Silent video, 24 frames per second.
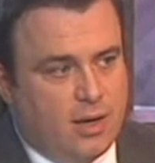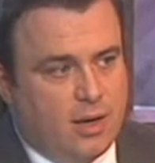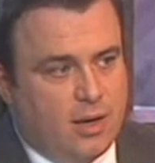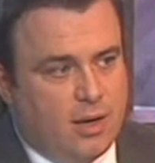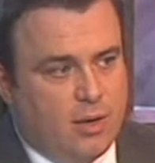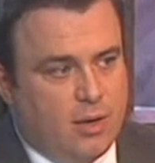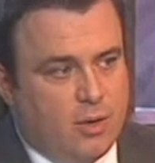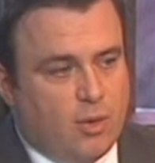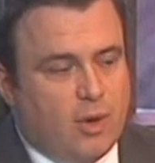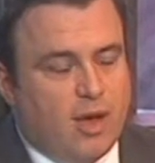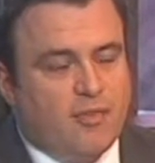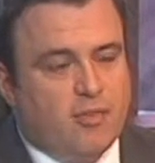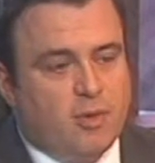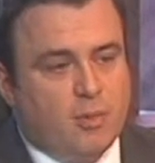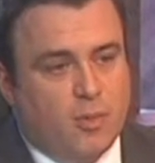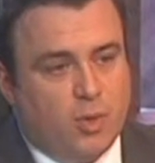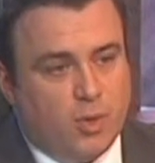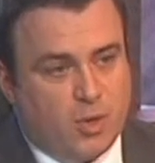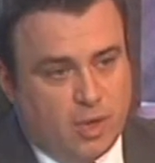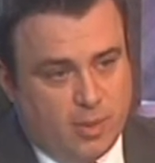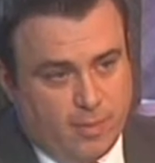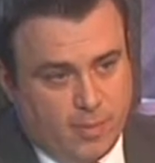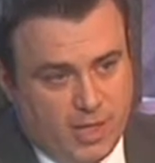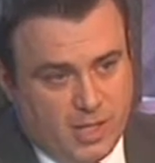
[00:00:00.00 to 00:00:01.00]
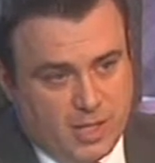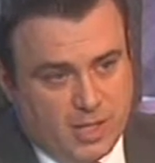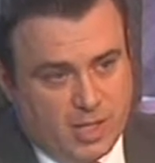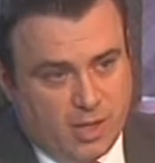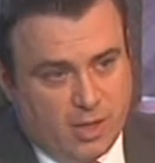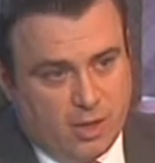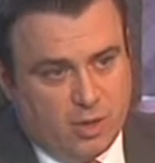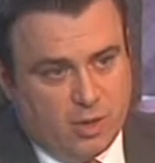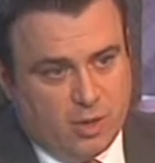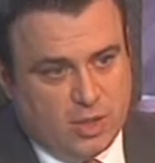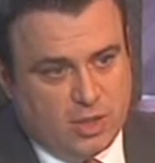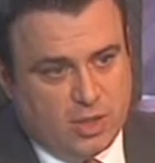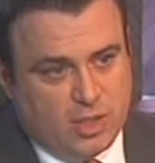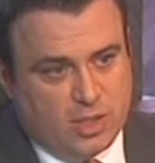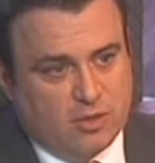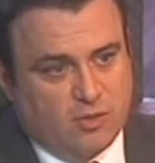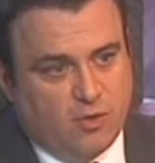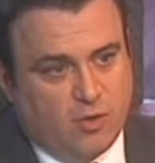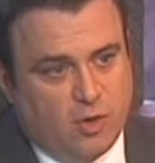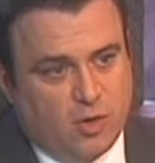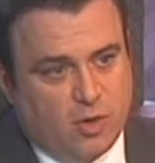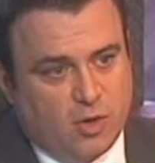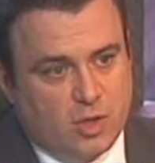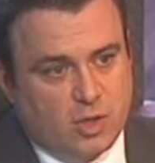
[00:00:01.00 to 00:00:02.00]
you have to put them each on notice as
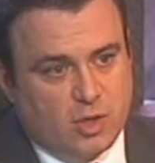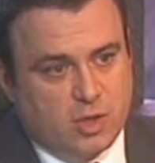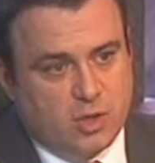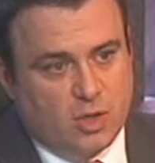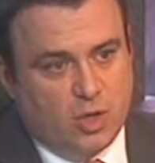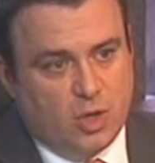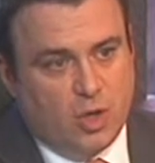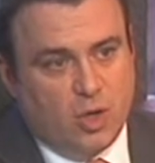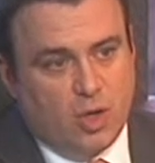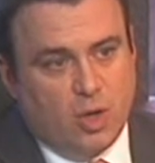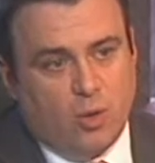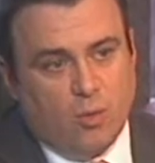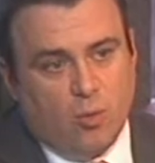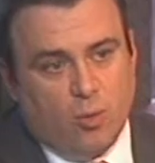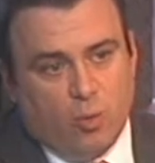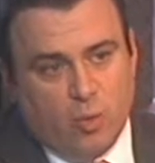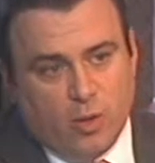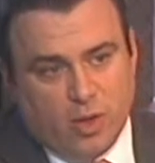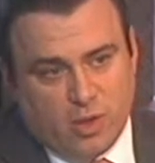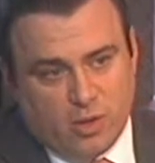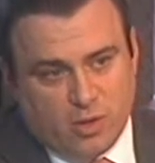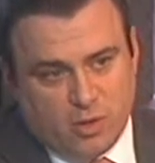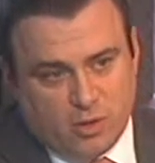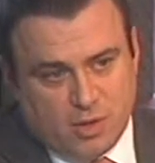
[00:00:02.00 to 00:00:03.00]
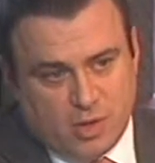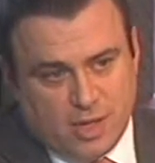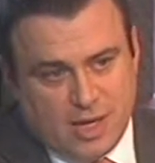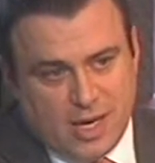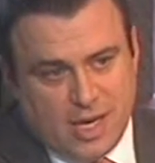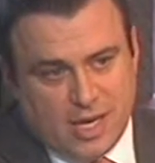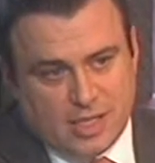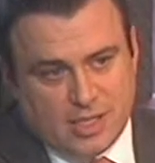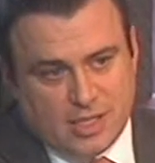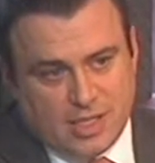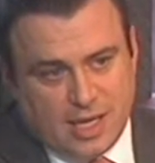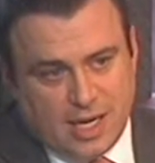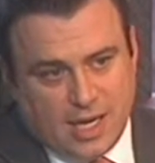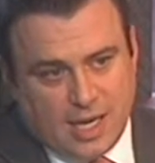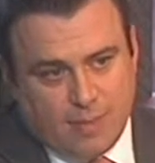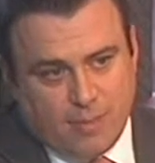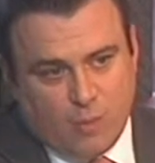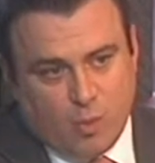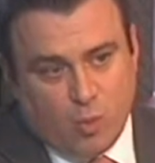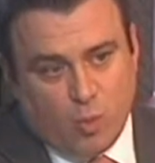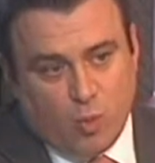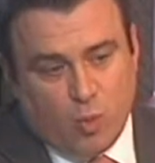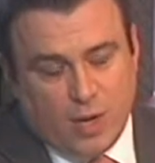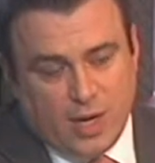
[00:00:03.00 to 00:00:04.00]
far as whether an accident
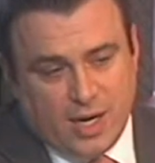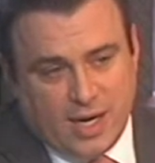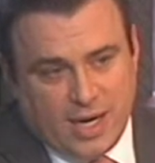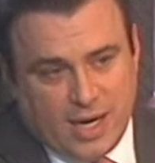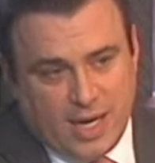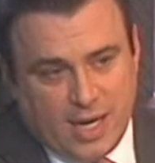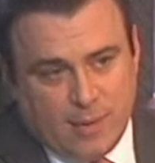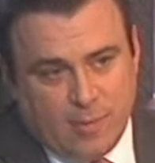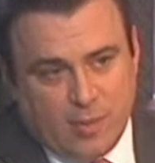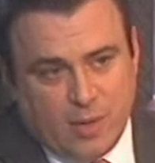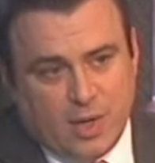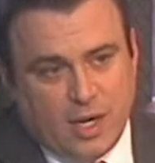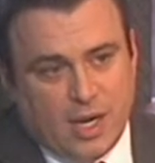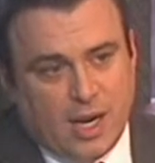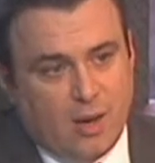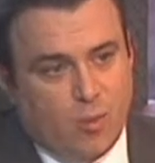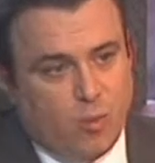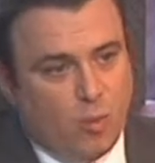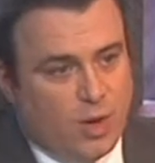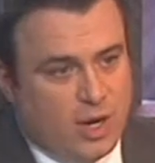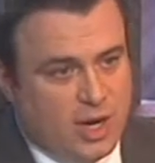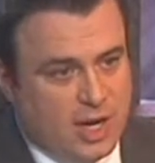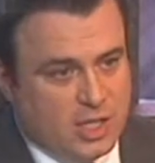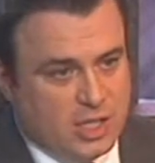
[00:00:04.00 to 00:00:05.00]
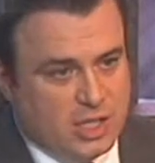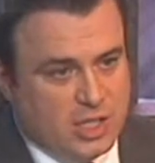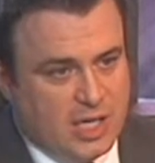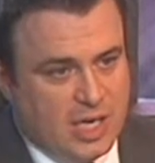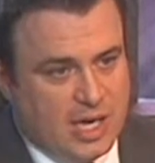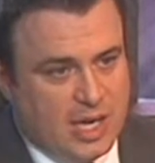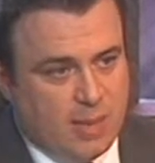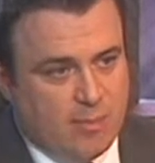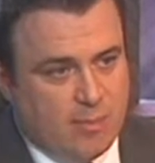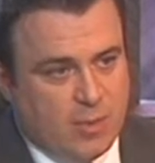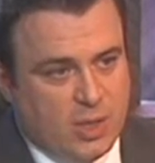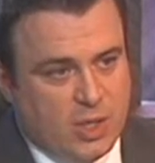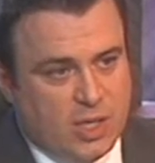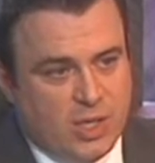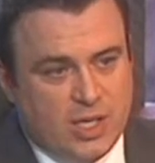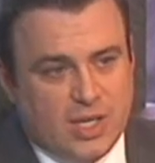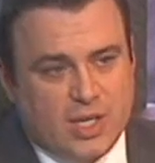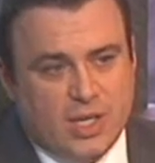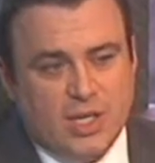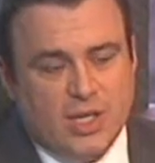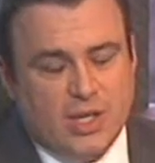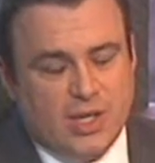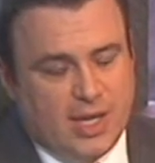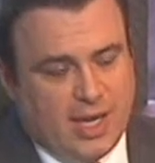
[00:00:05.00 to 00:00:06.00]
happened, when it happened, and what actually happened.
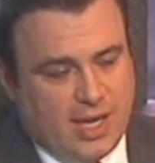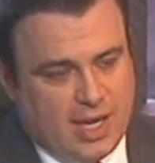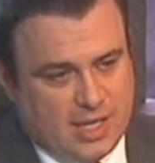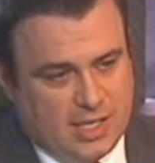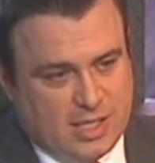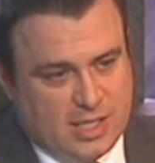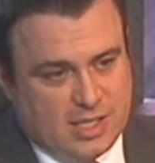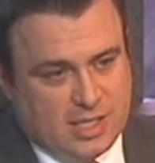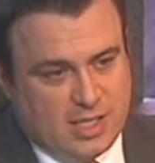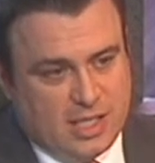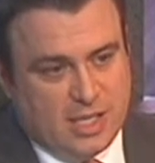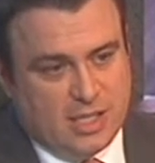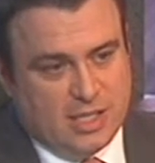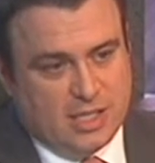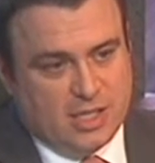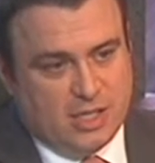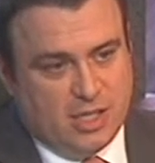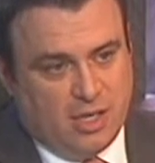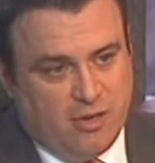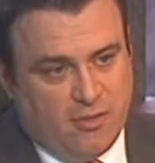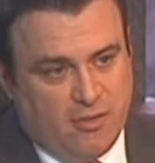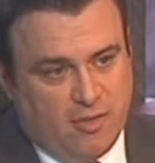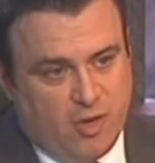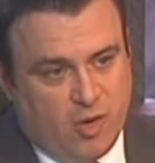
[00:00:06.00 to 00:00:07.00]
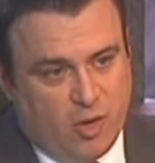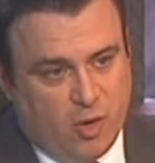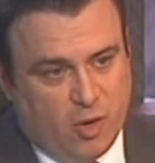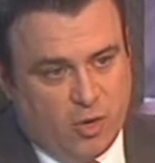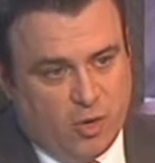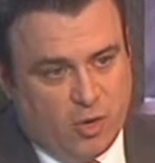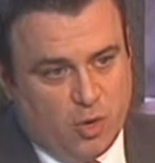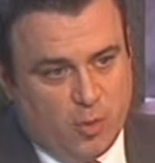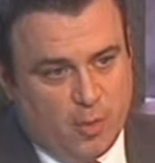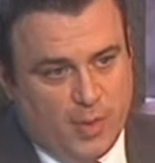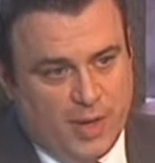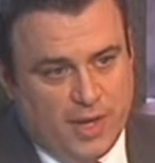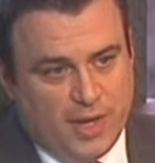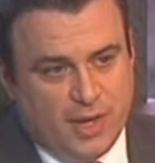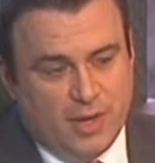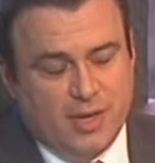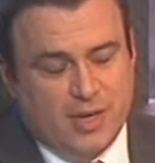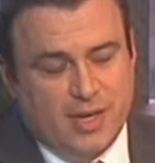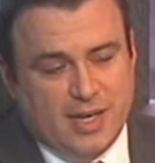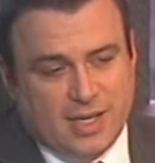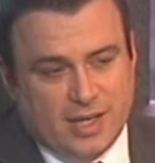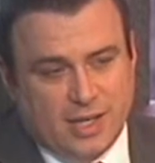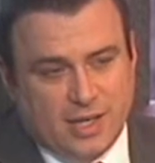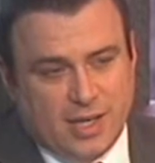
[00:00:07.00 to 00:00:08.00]
You can't just let the city of New York know about it. You
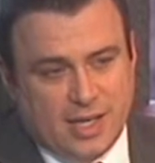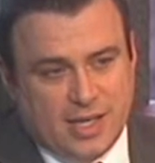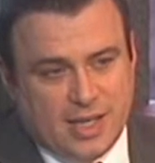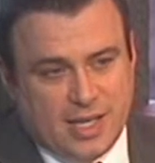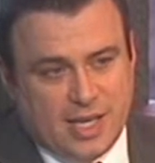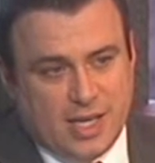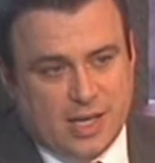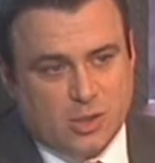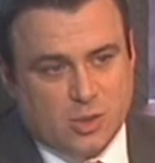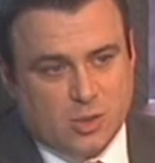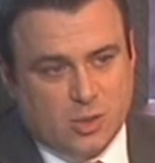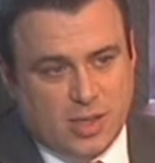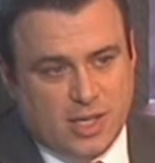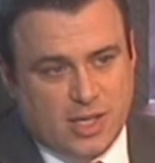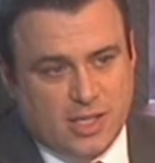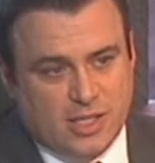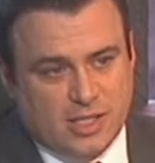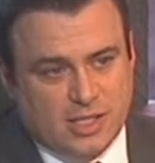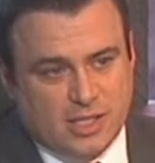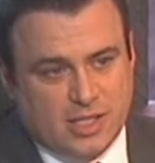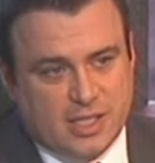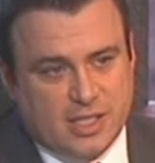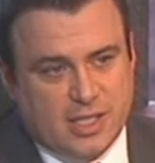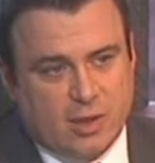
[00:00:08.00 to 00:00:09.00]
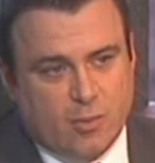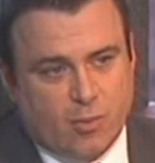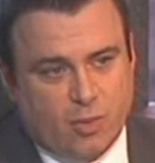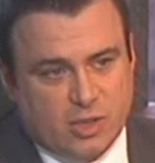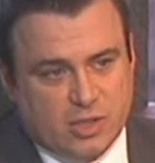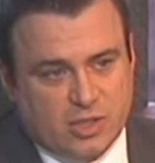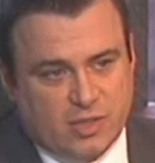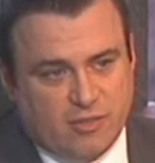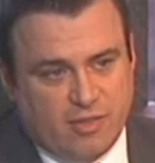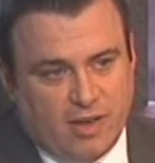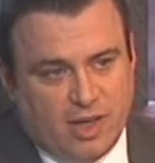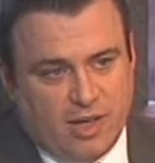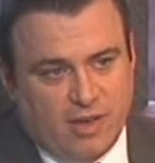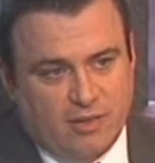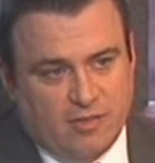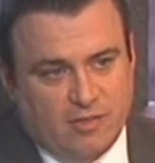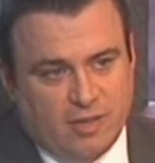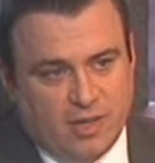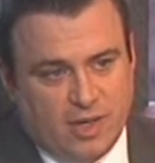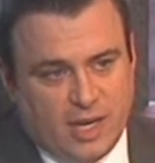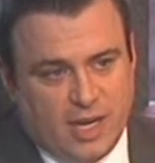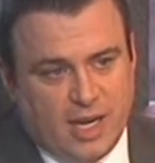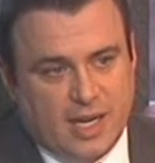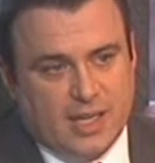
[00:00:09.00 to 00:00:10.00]
need to let the actual agency that was
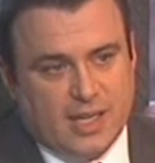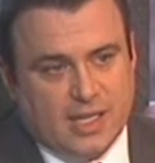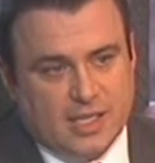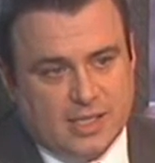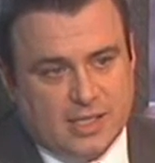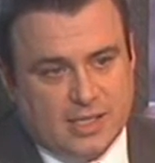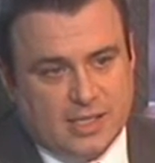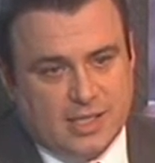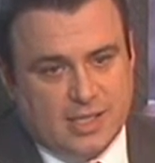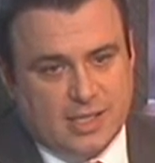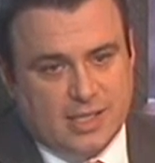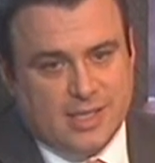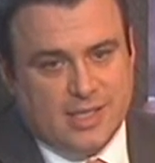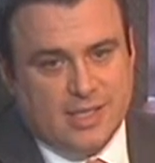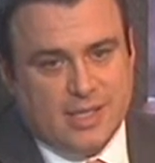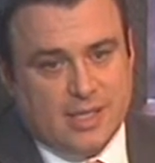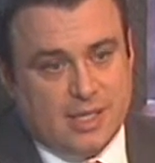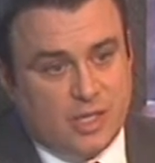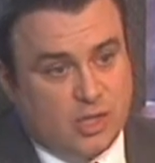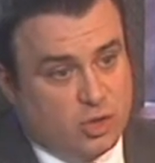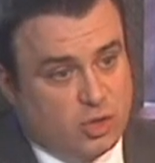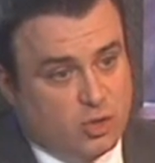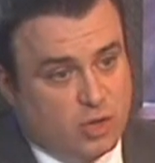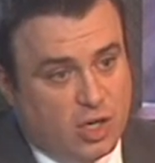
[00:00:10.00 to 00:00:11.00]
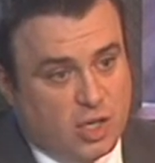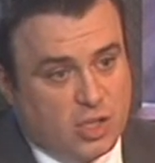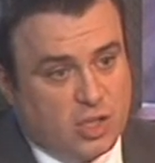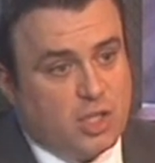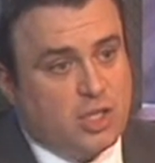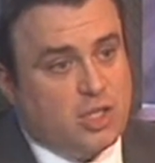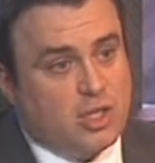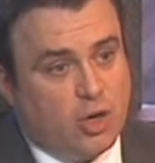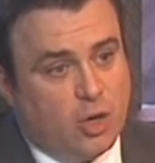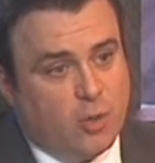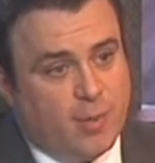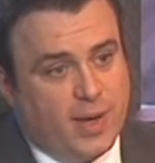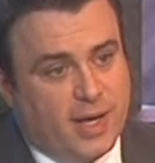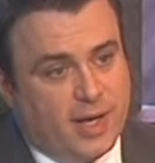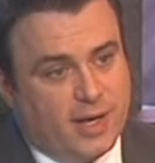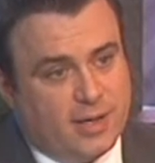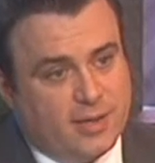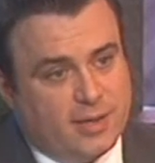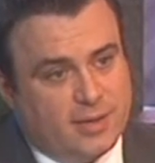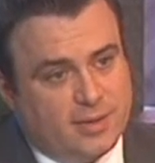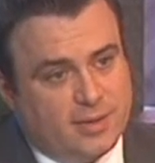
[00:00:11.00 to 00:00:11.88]
involved in this construction know about it.